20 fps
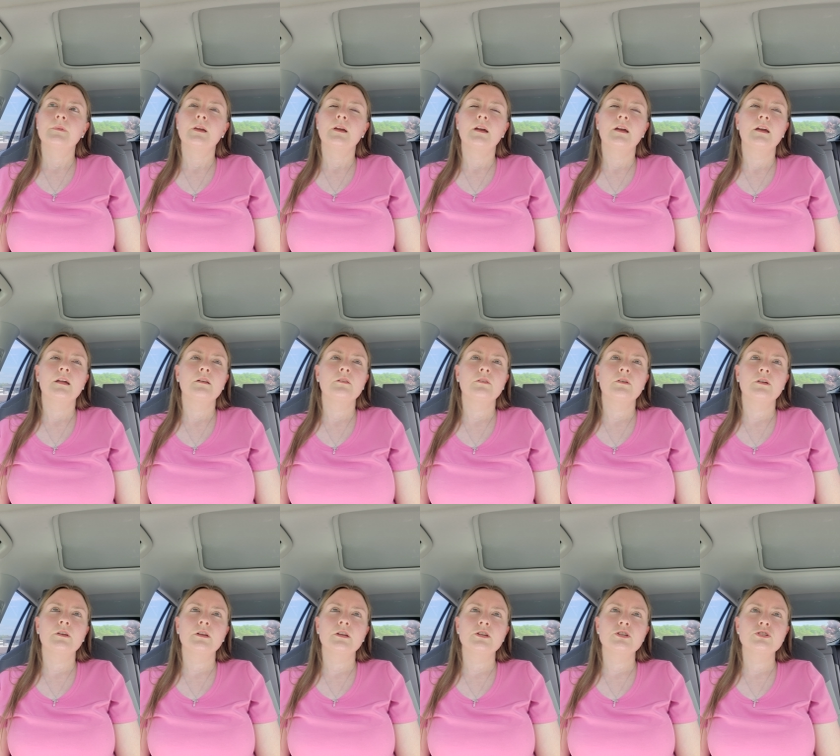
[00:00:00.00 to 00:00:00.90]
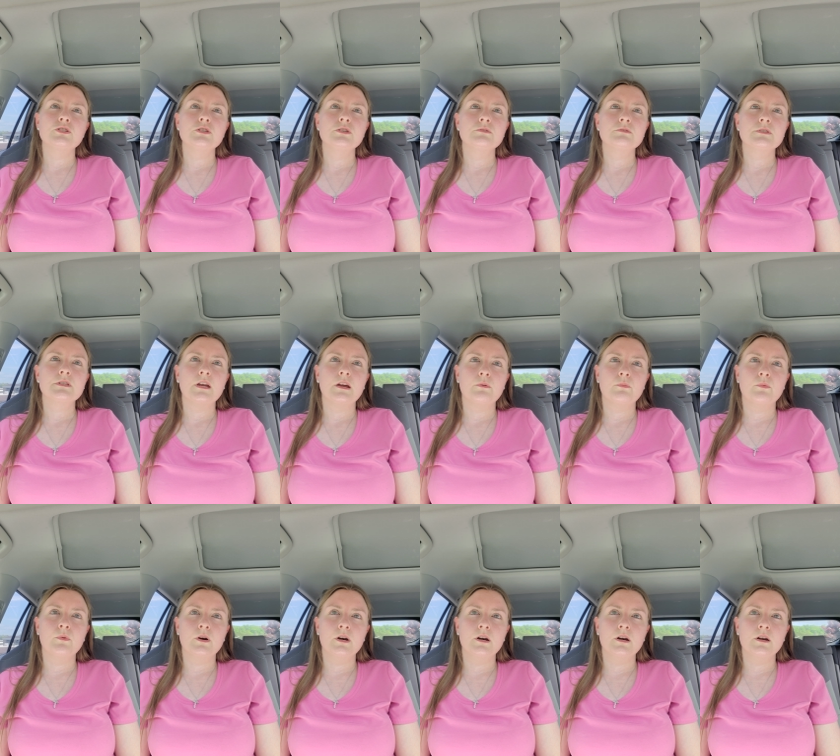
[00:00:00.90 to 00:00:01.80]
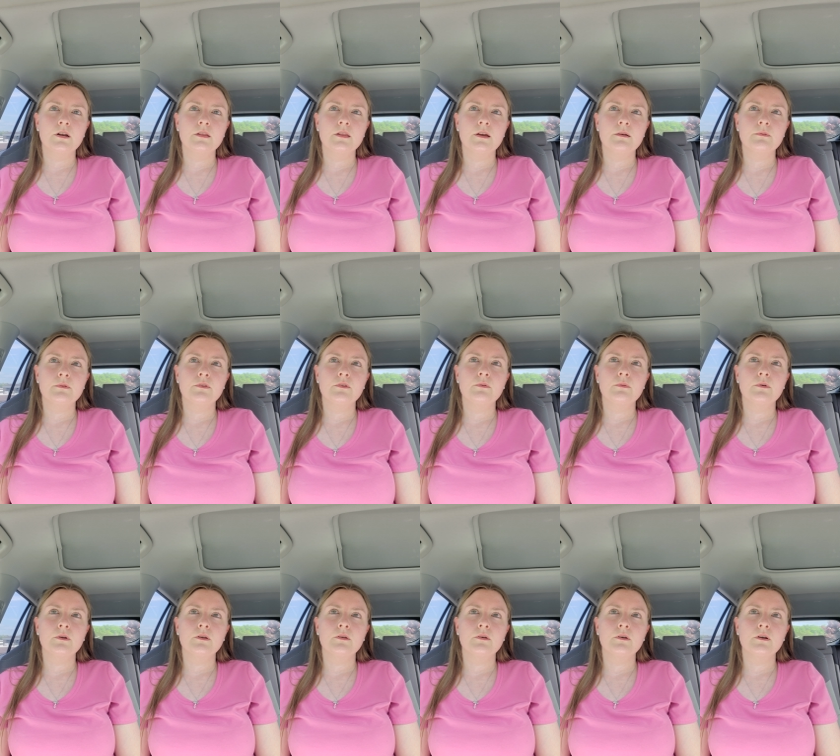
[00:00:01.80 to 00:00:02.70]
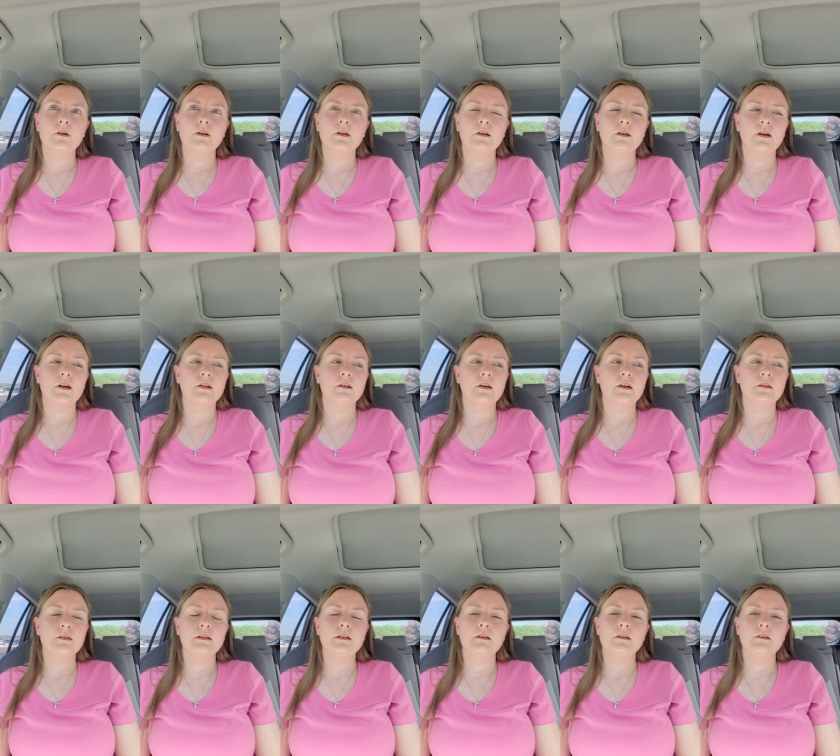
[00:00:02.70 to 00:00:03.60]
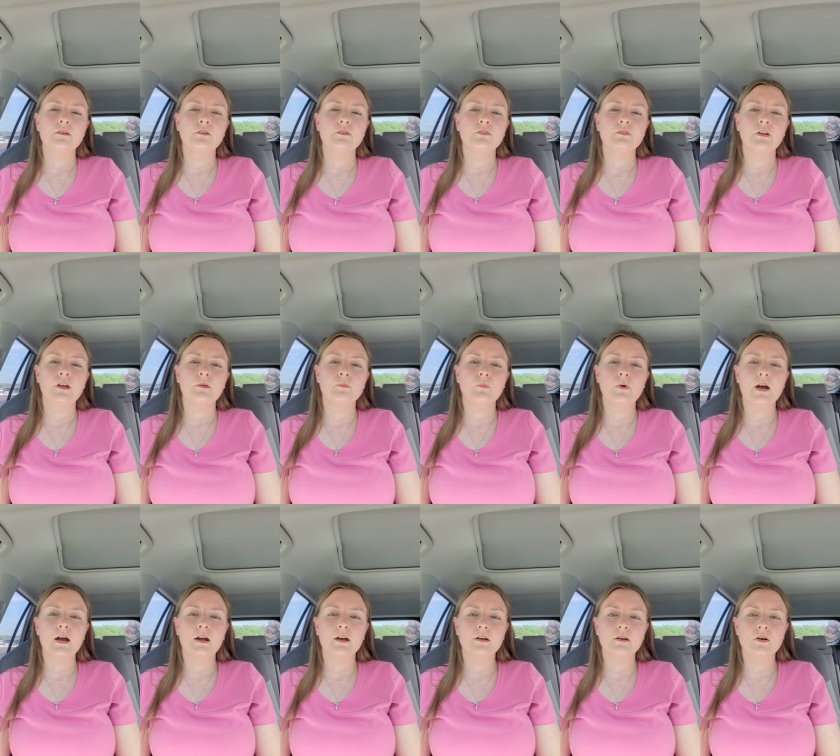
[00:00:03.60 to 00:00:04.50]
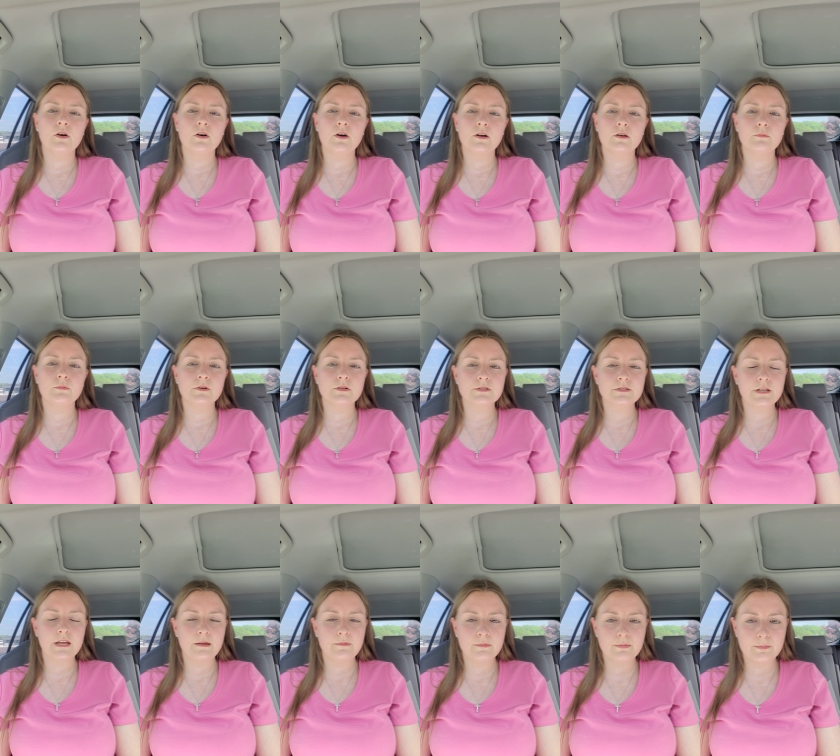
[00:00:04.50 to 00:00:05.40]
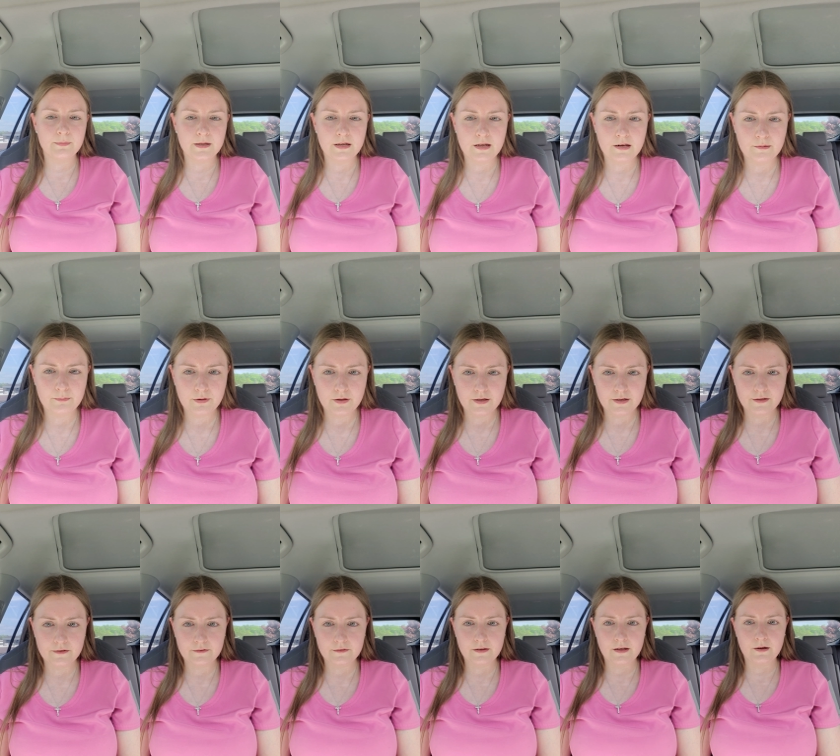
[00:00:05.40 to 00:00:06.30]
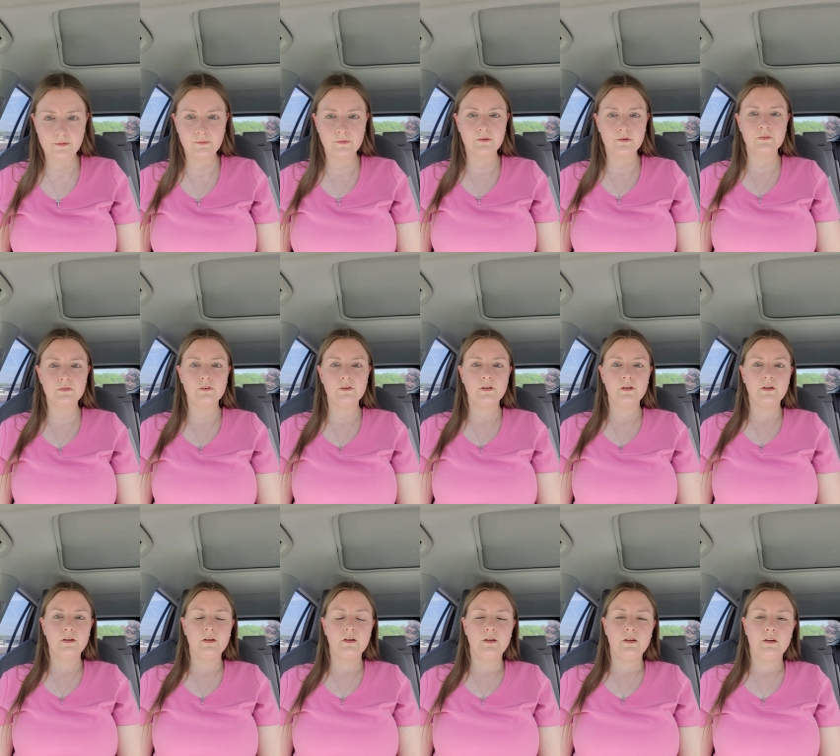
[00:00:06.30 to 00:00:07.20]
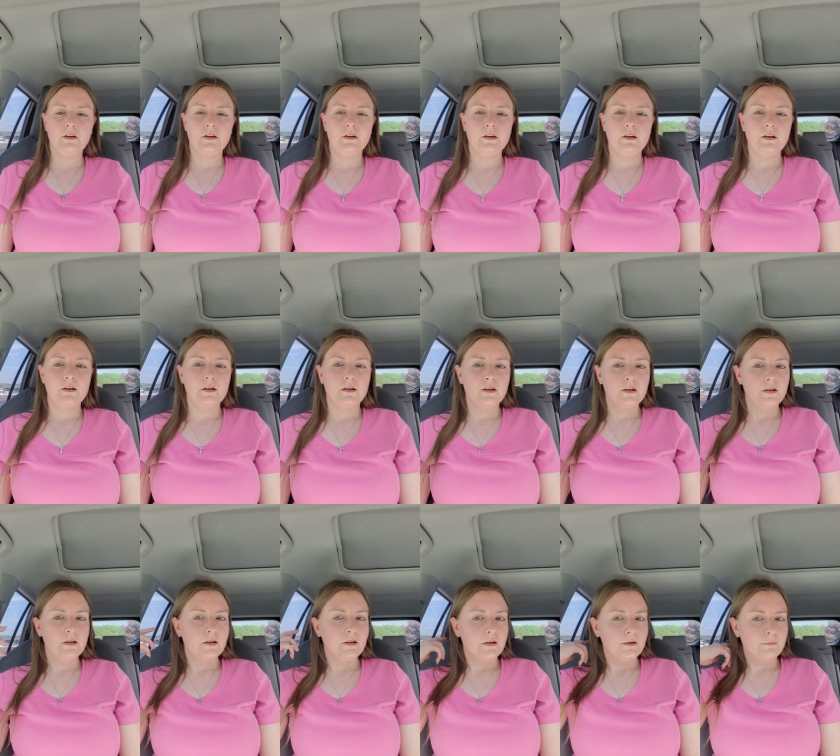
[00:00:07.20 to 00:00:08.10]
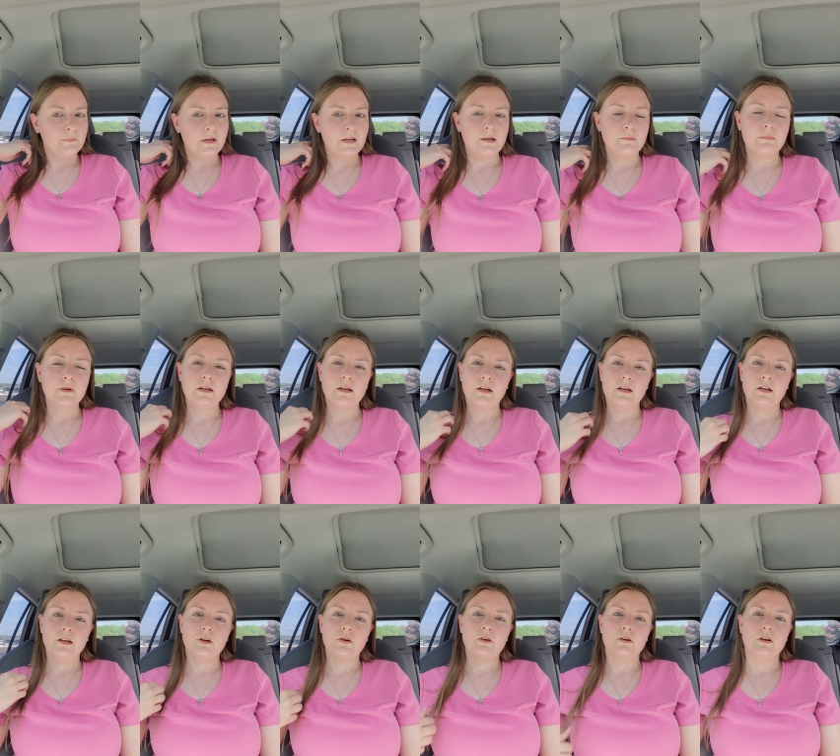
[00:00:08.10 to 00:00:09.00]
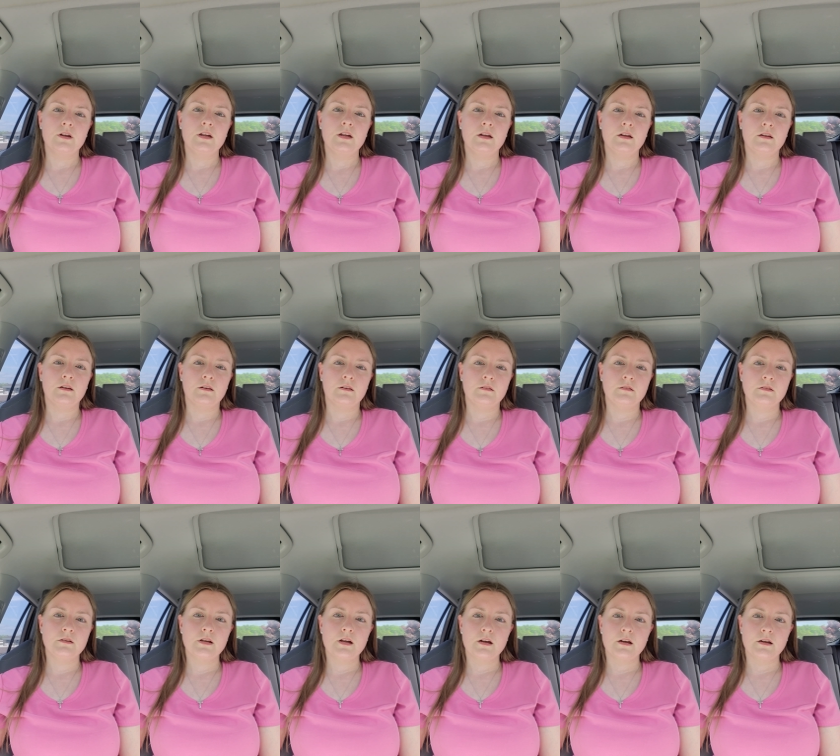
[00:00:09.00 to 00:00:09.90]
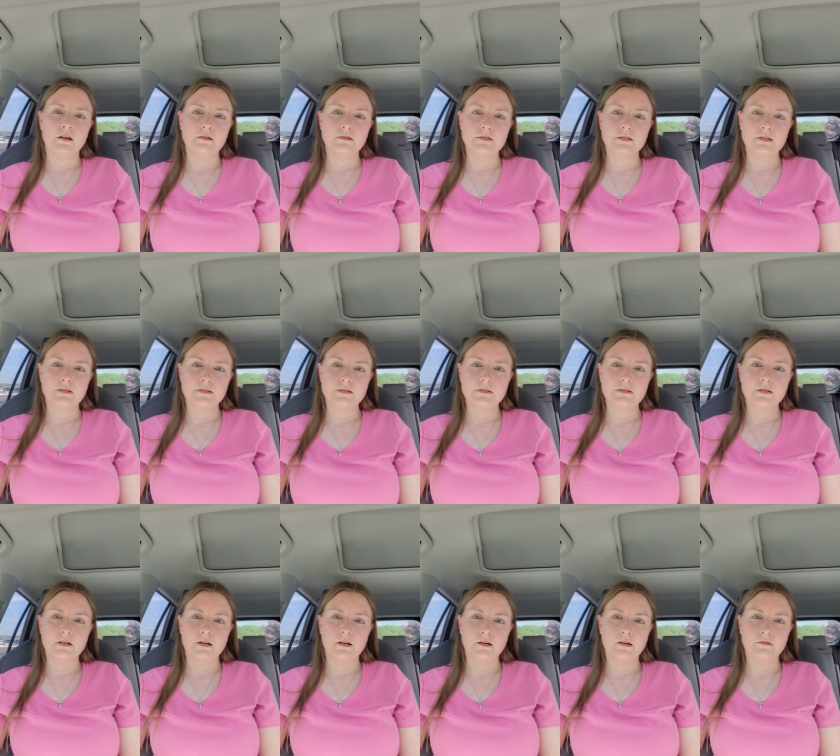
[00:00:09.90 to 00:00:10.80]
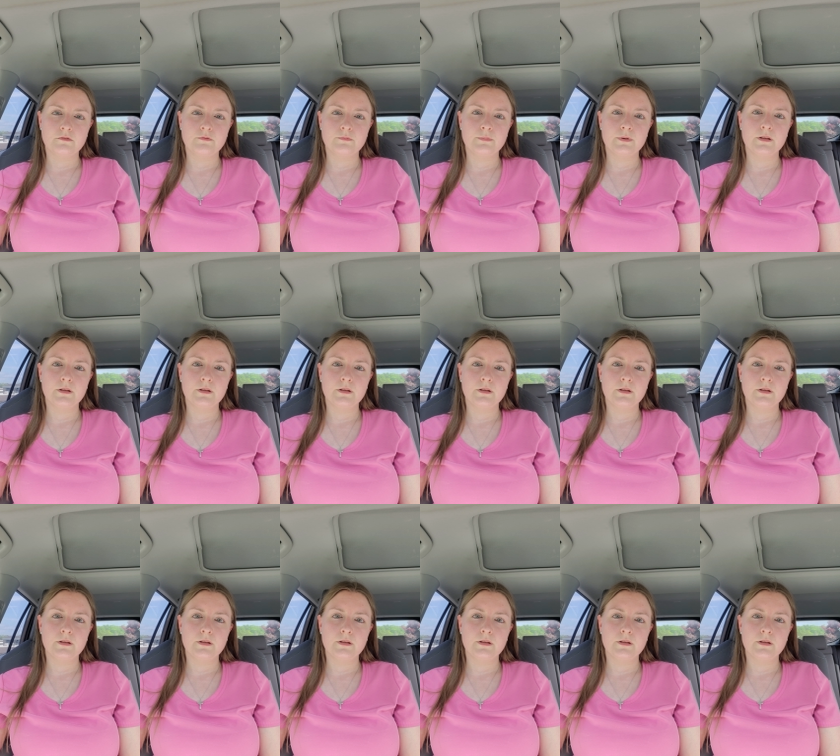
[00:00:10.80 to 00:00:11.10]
I had a lot of issues at work that was going on, and I didn't understand why God was keeping me at a place that was making me angry and cuss and stuff.